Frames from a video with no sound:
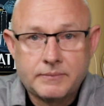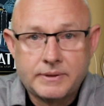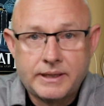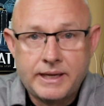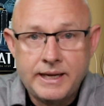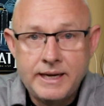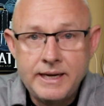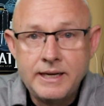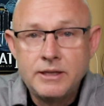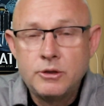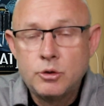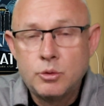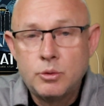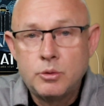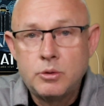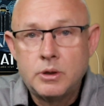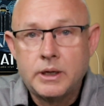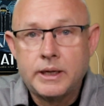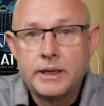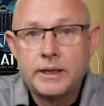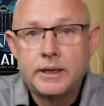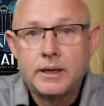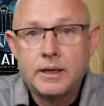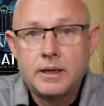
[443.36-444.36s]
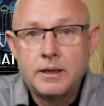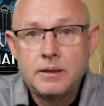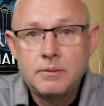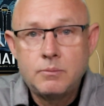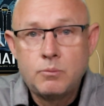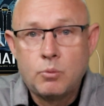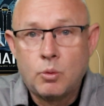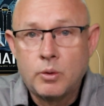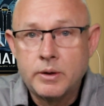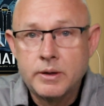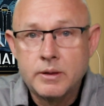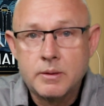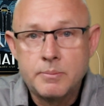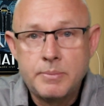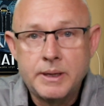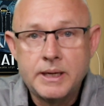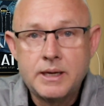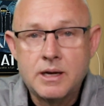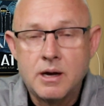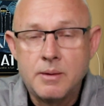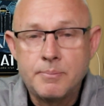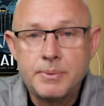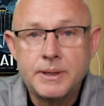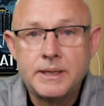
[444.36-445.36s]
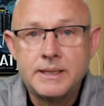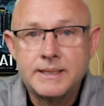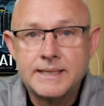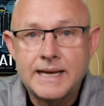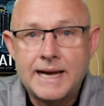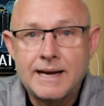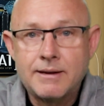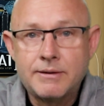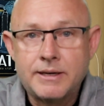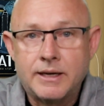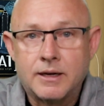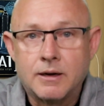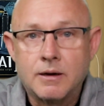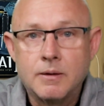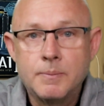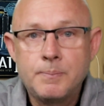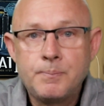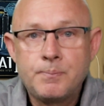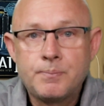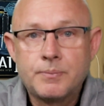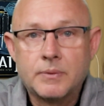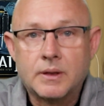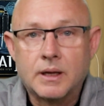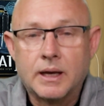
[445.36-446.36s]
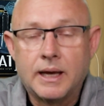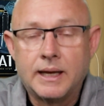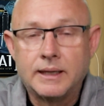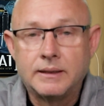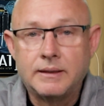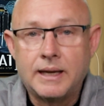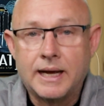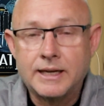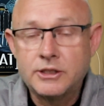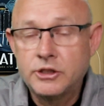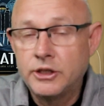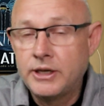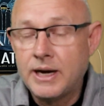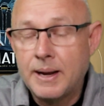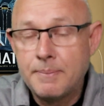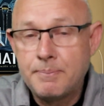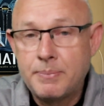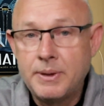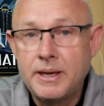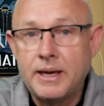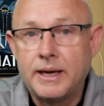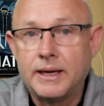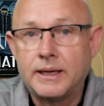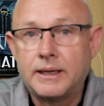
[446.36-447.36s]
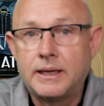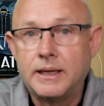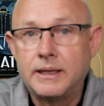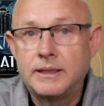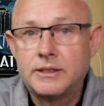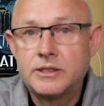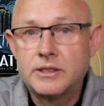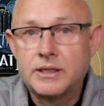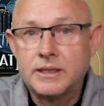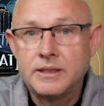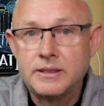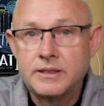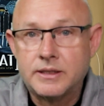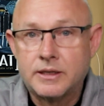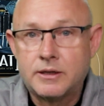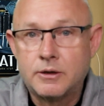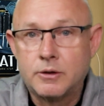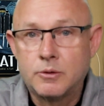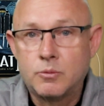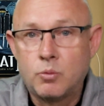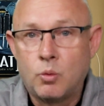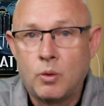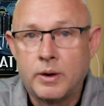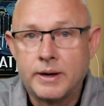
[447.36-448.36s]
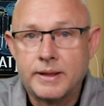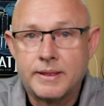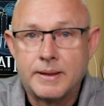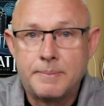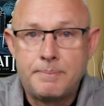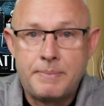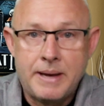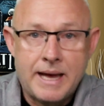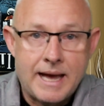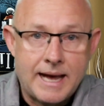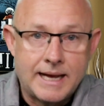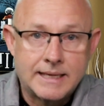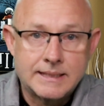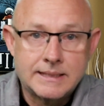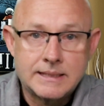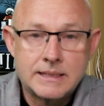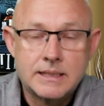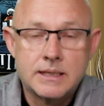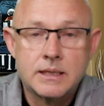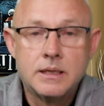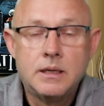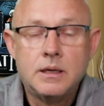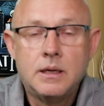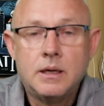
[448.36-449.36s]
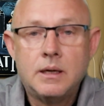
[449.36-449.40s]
get into one of the big companies out here, actually not big, it's considered one of the best,